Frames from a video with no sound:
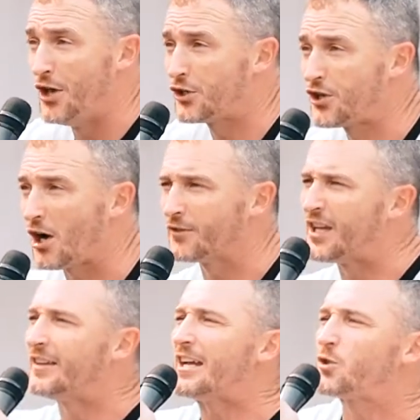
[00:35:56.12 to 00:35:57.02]
this certain
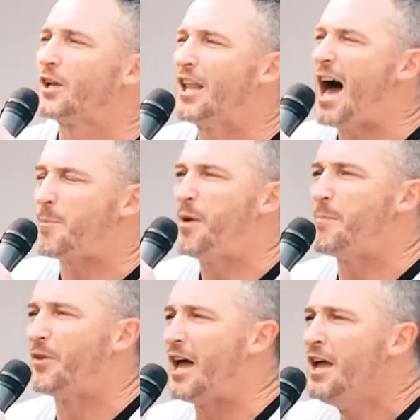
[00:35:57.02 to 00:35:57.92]
thing. That's what a lot of
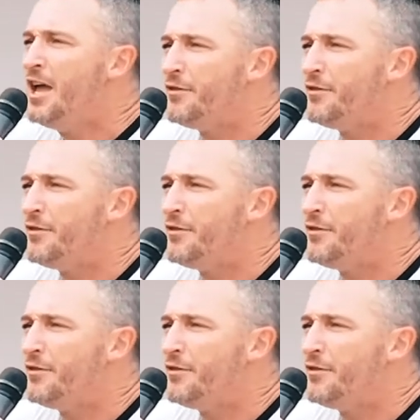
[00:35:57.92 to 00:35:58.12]
people they